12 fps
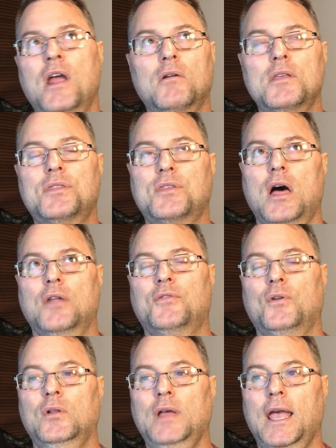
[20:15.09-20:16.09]
concerning the
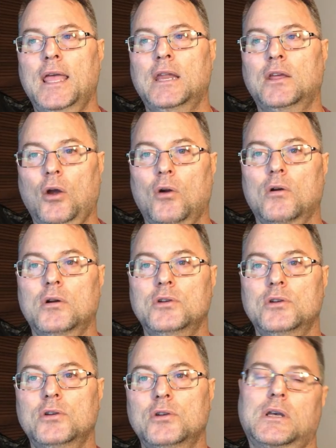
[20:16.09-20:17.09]
struggles that we all
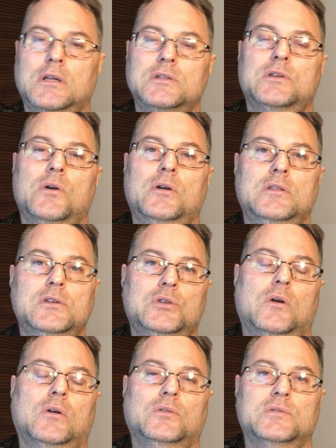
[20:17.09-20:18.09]
face.
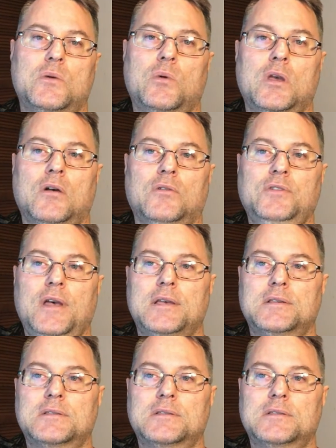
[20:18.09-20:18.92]
Paul,